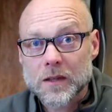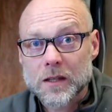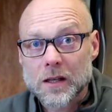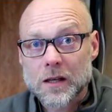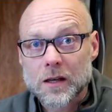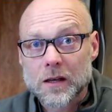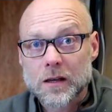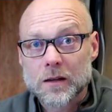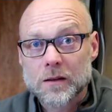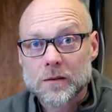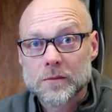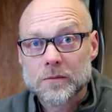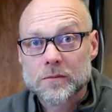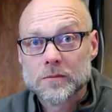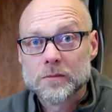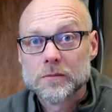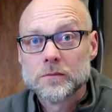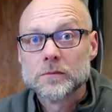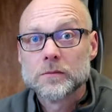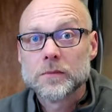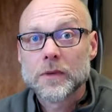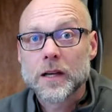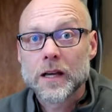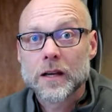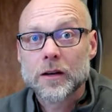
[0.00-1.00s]

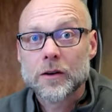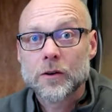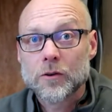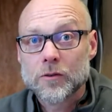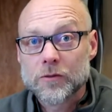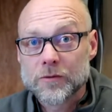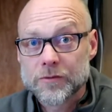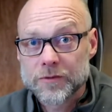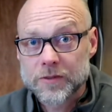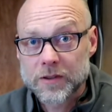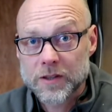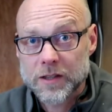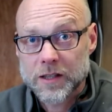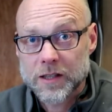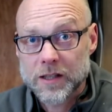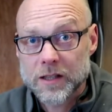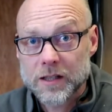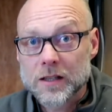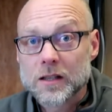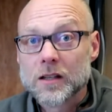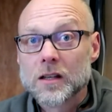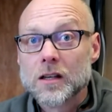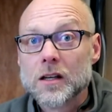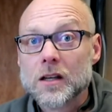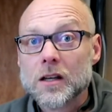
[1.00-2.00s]
and
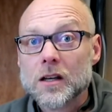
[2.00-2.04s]
hopefully